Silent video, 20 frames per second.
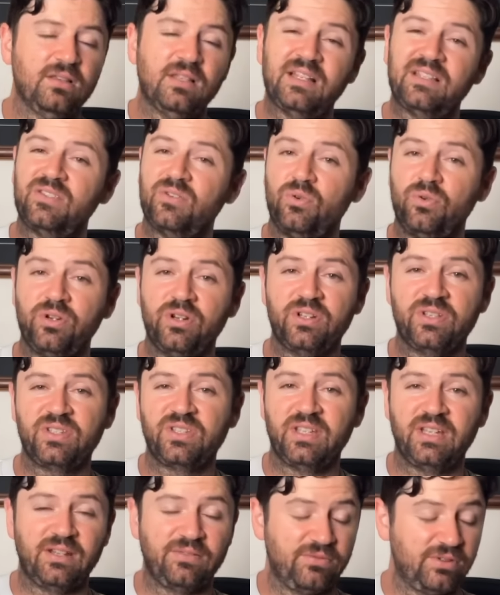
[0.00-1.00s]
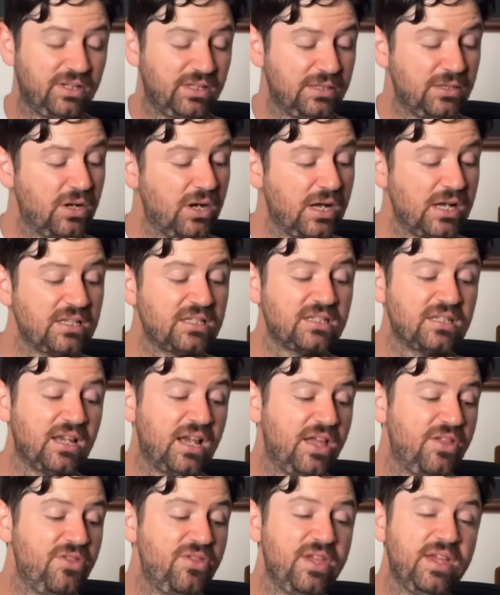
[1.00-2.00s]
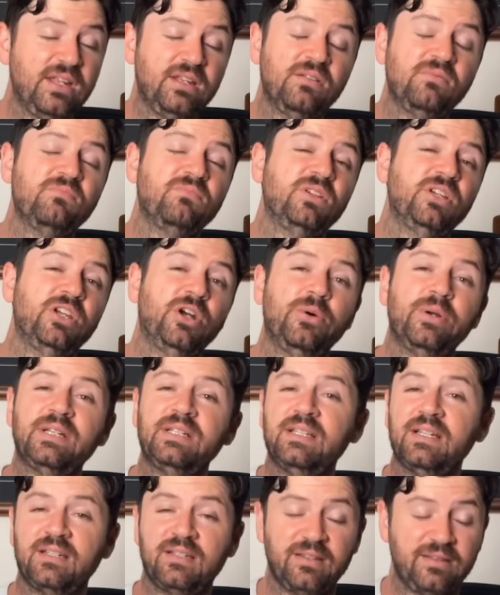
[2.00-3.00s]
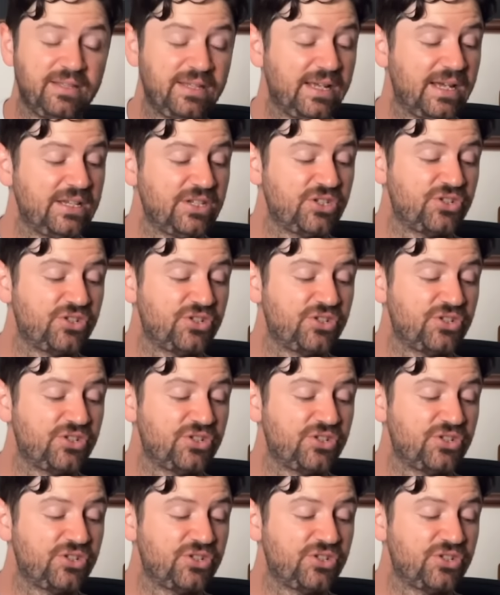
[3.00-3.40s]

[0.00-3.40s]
That's all going to sound really nice. And then going down to the A